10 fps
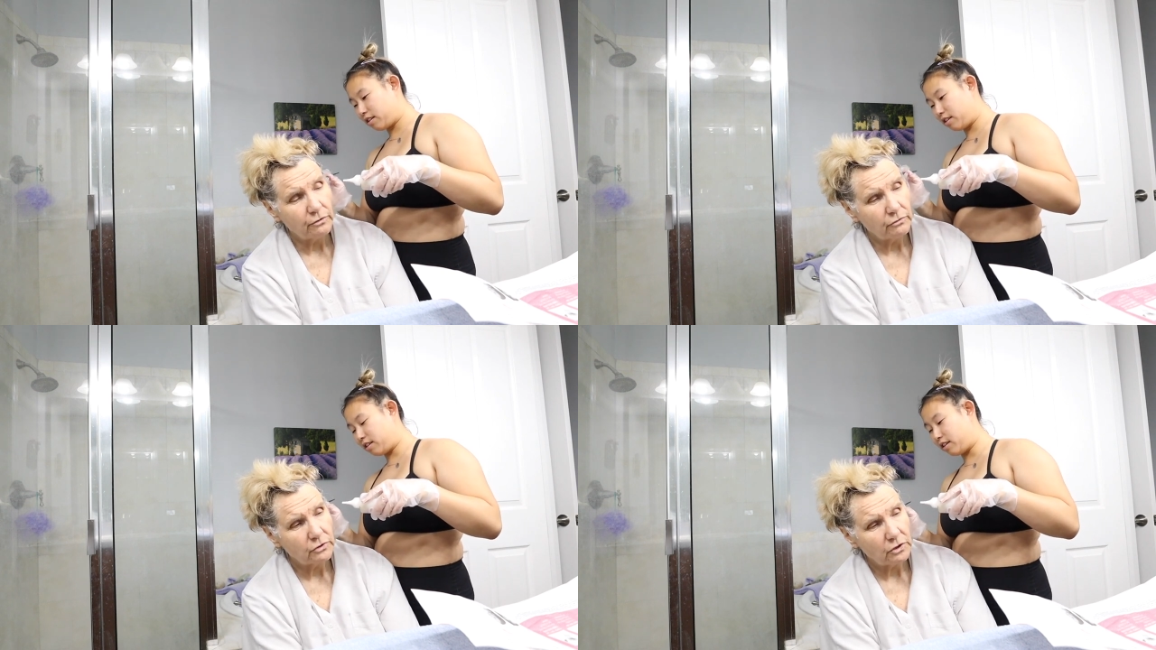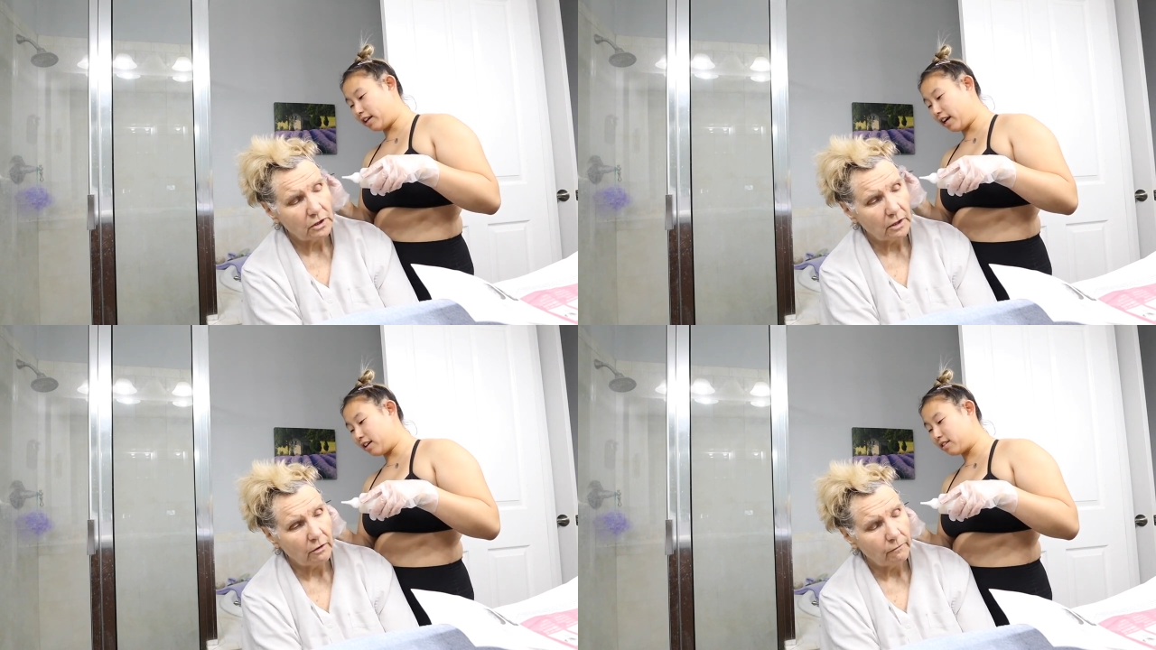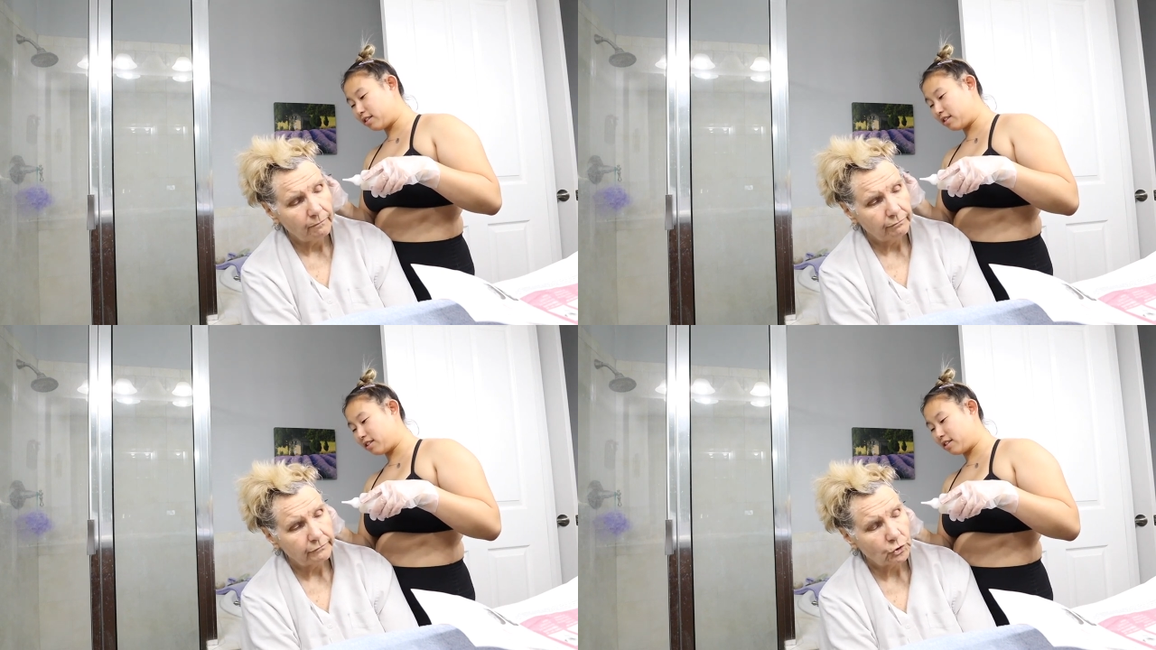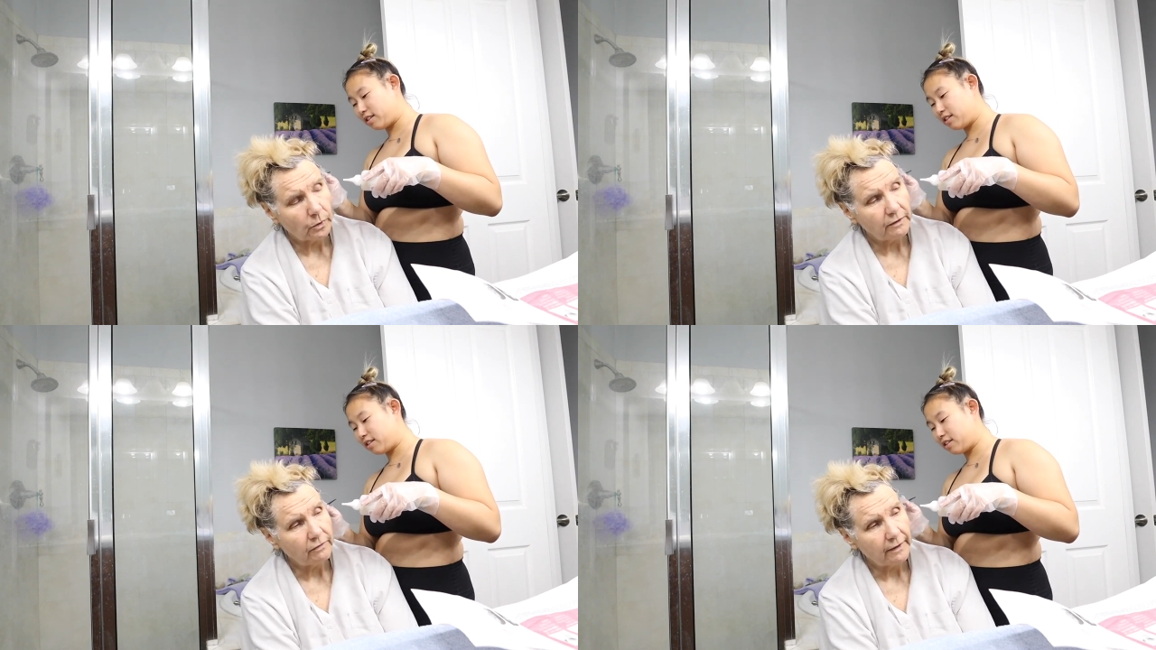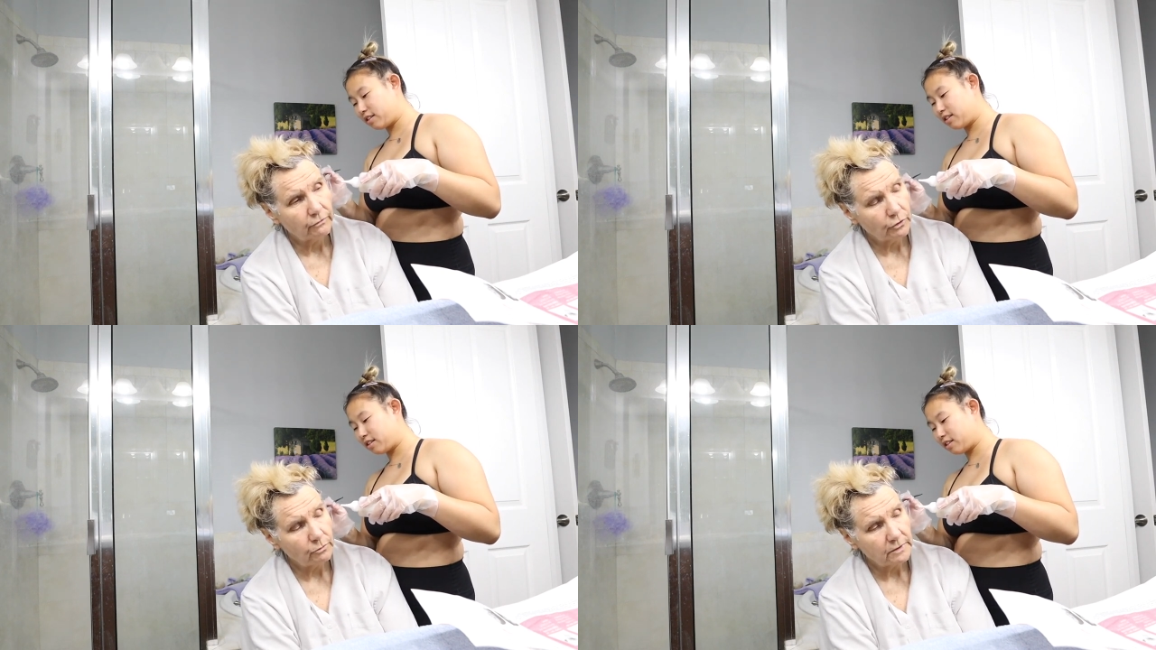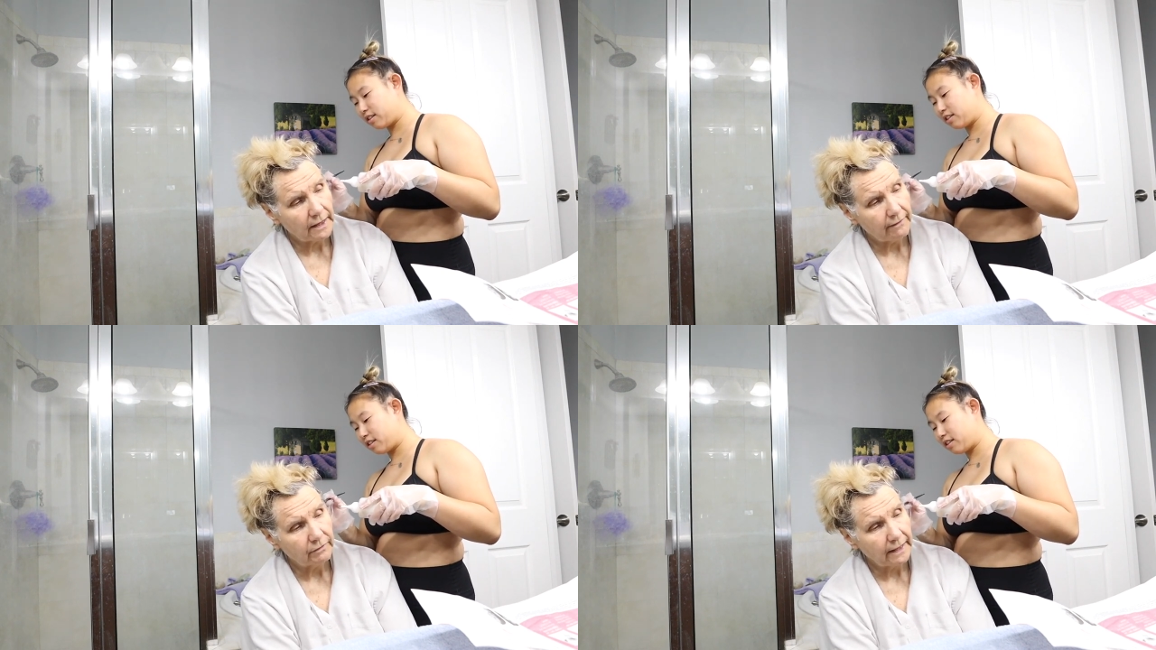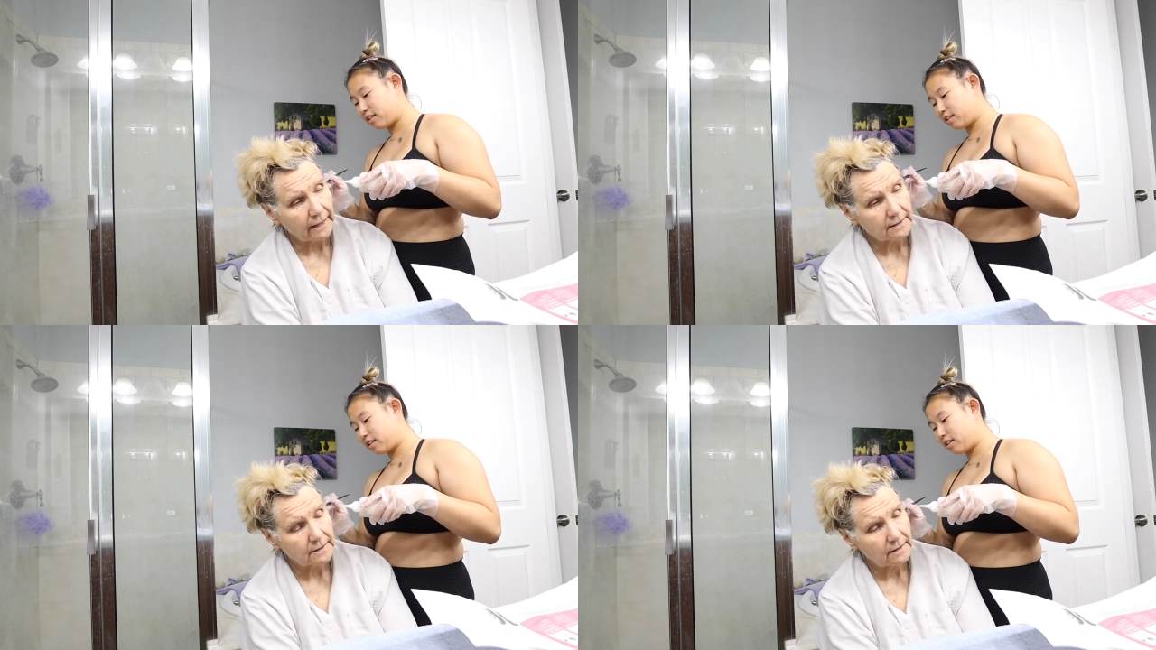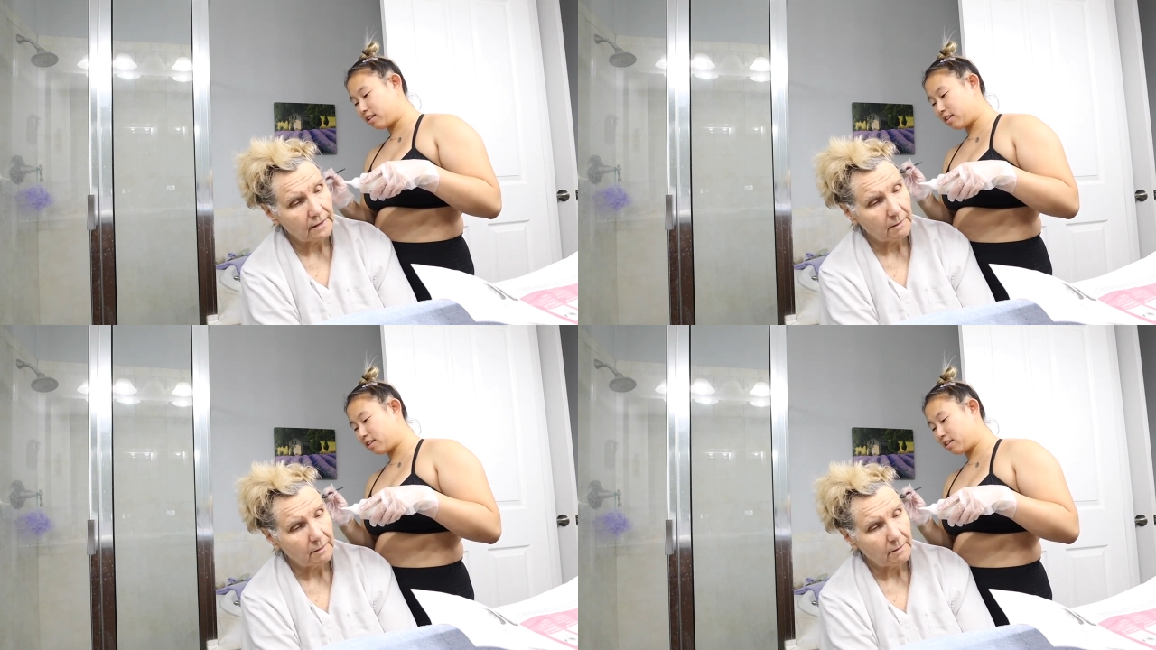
Speaker 1: those, the guests. 25 rooms have guests in